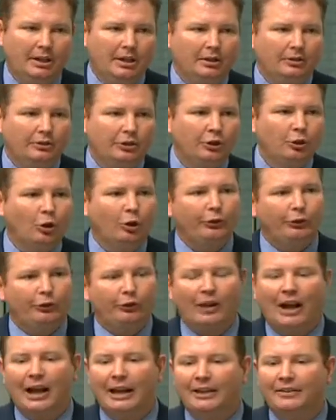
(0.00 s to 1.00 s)
to not
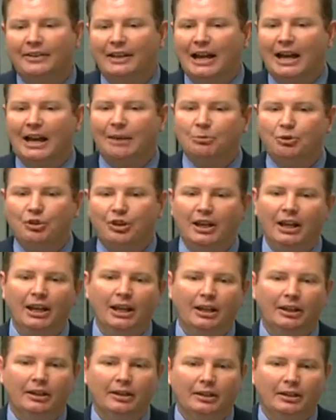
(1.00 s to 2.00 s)
stay in the armchair,
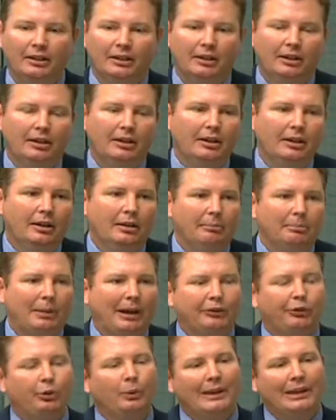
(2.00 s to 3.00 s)

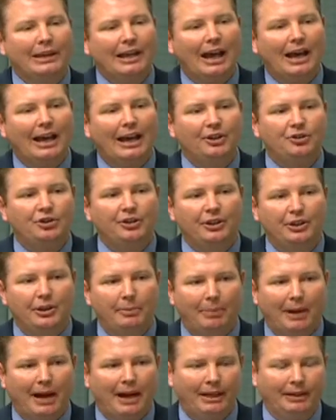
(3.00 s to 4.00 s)
but to engage in the
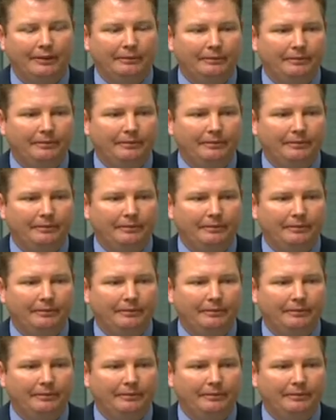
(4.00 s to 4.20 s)
debate.